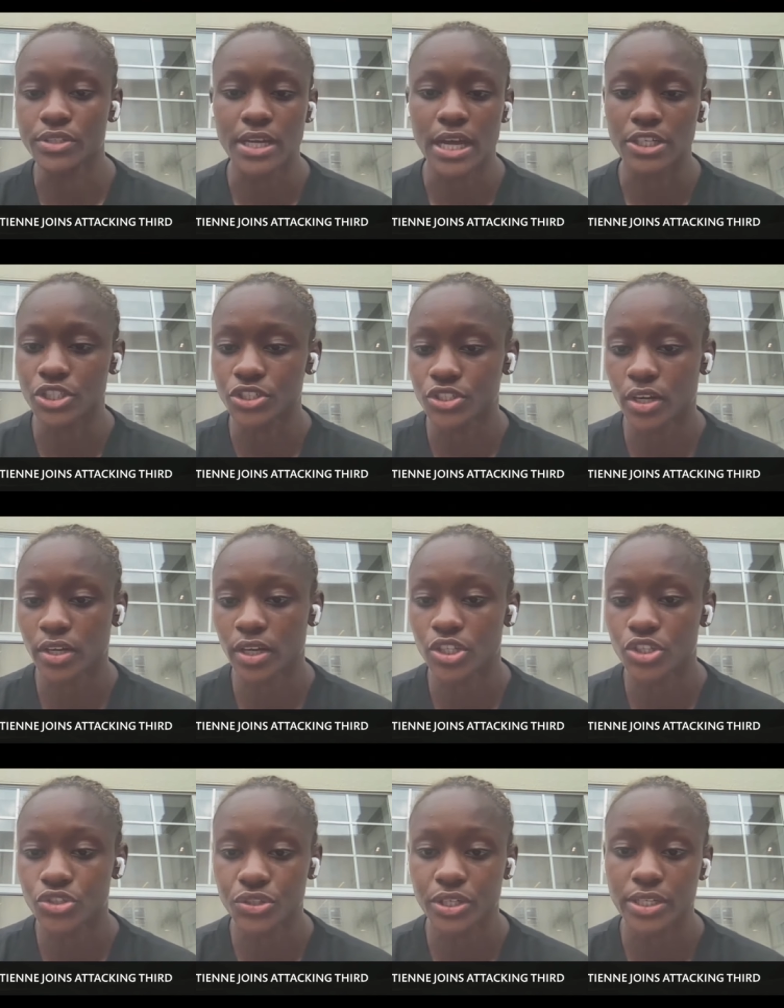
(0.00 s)
You know, it's not just
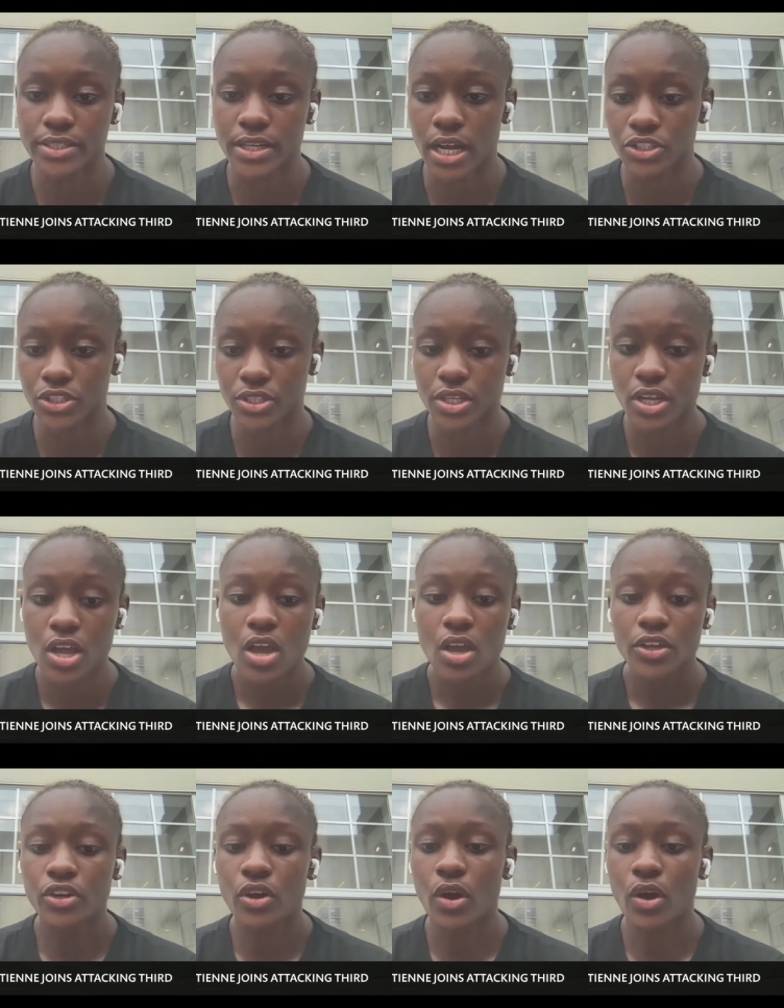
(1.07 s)
our country, it's not just